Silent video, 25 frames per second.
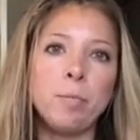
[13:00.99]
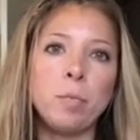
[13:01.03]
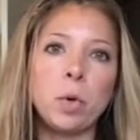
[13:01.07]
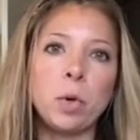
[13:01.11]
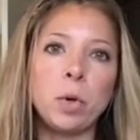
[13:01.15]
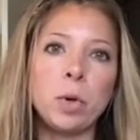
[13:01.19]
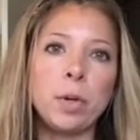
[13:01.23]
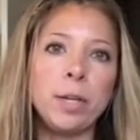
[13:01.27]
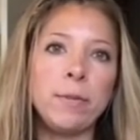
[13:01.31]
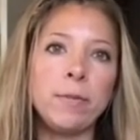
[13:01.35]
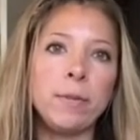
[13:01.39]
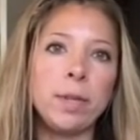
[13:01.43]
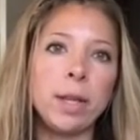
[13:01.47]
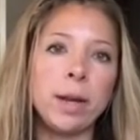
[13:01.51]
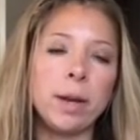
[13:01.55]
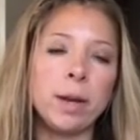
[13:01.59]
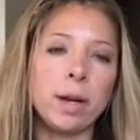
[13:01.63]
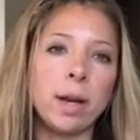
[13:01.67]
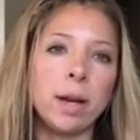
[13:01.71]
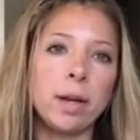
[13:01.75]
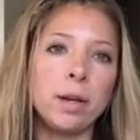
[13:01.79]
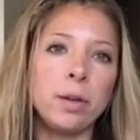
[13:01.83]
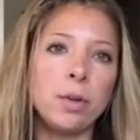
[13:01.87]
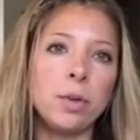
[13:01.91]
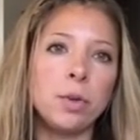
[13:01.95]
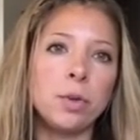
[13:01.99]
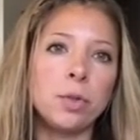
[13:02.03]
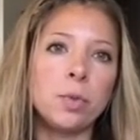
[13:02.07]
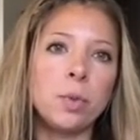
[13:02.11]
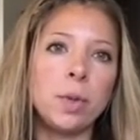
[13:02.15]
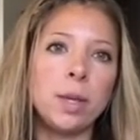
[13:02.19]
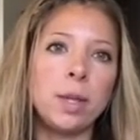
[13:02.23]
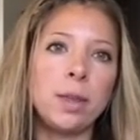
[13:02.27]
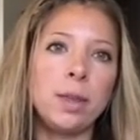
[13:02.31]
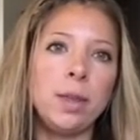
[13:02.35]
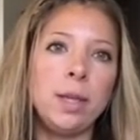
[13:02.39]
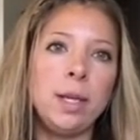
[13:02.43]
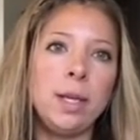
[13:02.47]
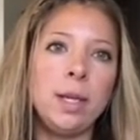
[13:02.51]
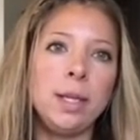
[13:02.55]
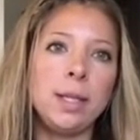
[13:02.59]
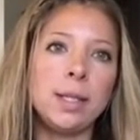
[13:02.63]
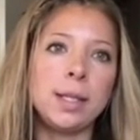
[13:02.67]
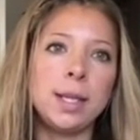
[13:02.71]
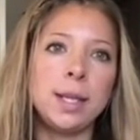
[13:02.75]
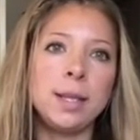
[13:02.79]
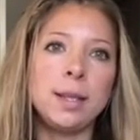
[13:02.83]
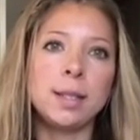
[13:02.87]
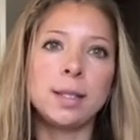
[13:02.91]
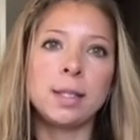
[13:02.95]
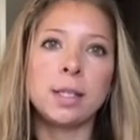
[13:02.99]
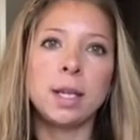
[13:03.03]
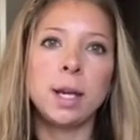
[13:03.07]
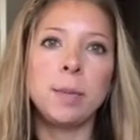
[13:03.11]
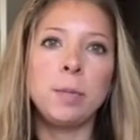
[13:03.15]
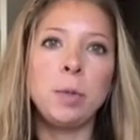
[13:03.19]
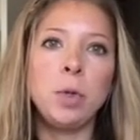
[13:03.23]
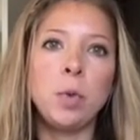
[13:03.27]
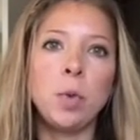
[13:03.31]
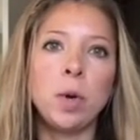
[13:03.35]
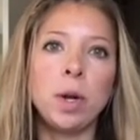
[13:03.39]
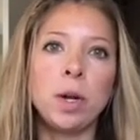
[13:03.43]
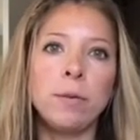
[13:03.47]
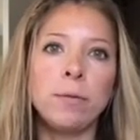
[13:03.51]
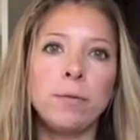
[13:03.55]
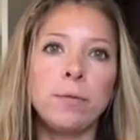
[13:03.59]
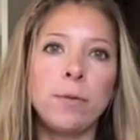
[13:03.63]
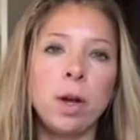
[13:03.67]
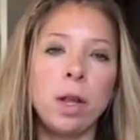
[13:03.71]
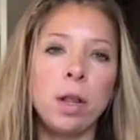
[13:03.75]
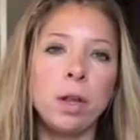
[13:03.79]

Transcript: Or even that kind of goes with say this time you want to follow